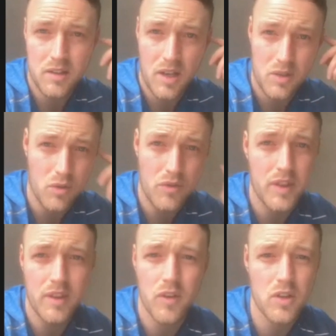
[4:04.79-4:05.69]
I don't
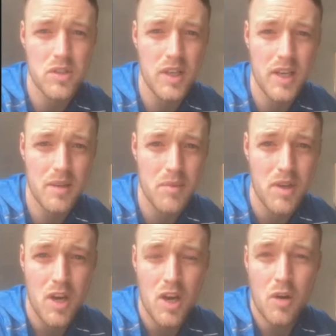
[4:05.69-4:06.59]
think they've lost the game,
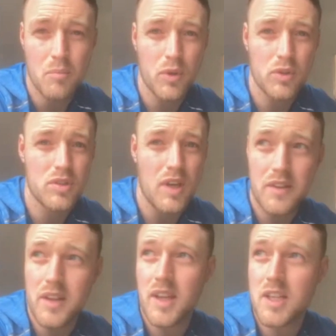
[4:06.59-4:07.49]
but I
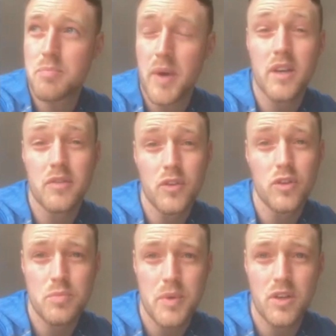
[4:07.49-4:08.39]
think that's better for
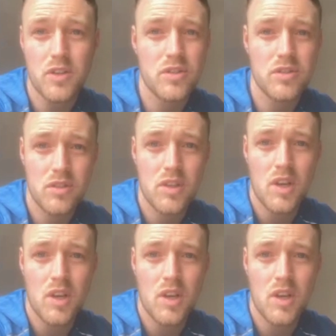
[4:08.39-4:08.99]
us because